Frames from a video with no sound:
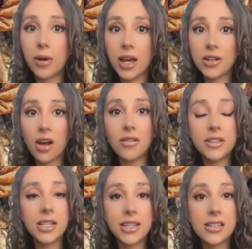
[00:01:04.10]
But
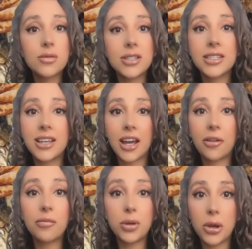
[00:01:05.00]
often this was a sign
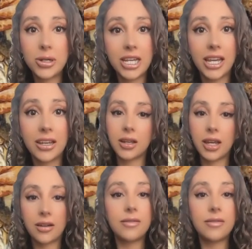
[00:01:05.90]
of beauty. In